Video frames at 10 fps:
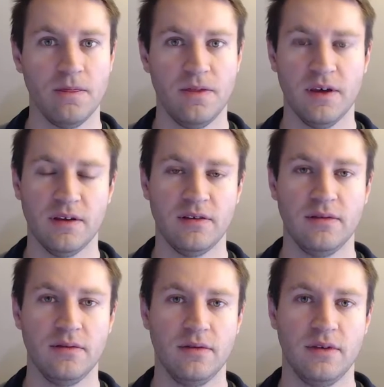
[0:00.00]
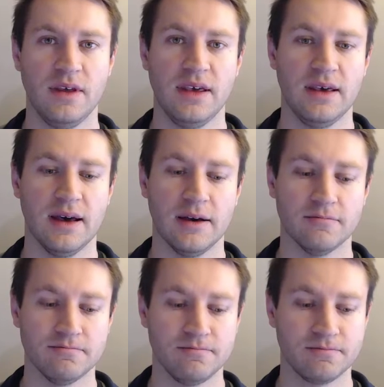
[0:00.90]
the the
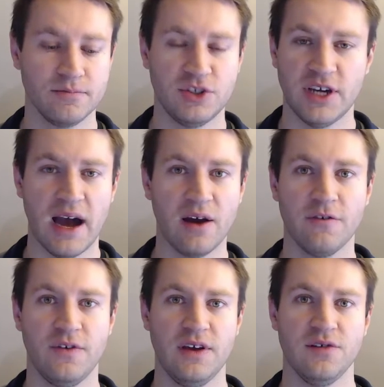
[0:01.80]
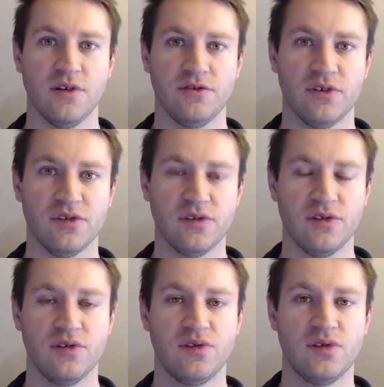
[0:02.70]
um, geographies are just
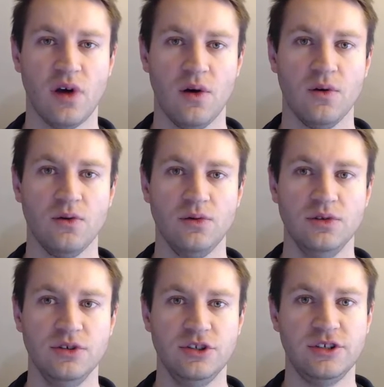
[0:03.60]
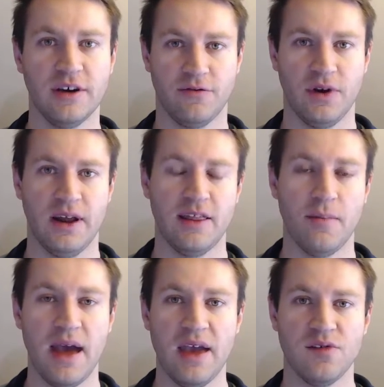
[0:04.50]
so different, and the
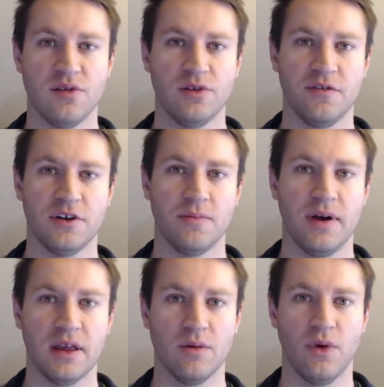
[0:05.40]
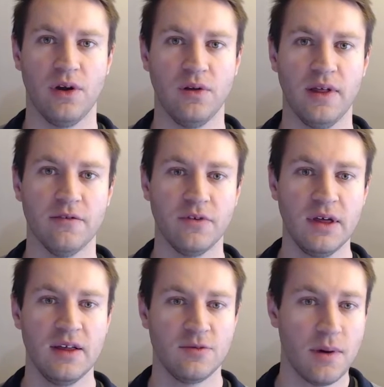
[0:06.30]
pay is so different depending on where you live.
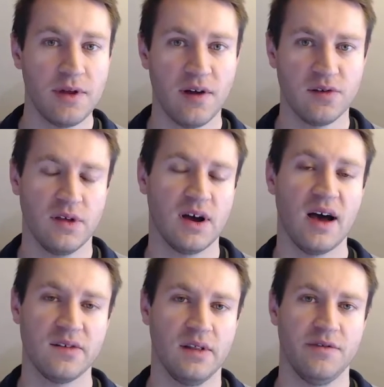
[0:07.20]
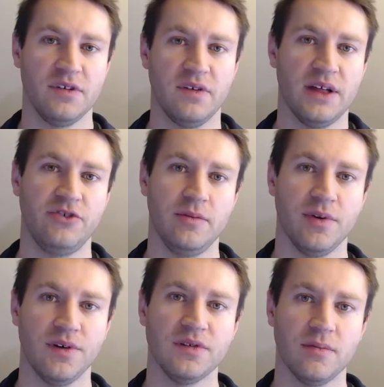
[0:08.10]
It's probably also the cost of living is a lot
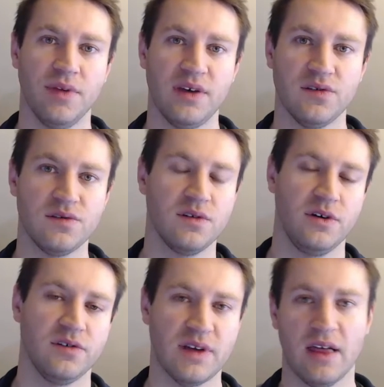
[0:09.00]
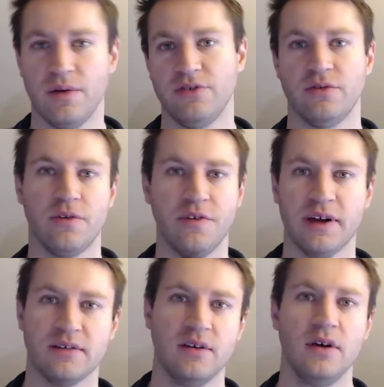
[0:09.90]
cheaper in some places, so your salary should
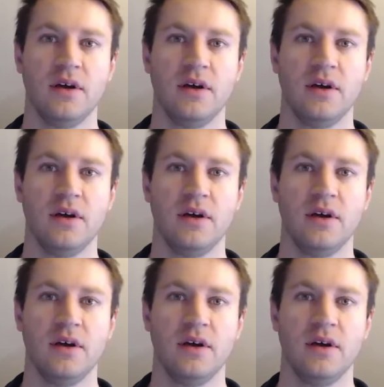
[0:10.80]
reflect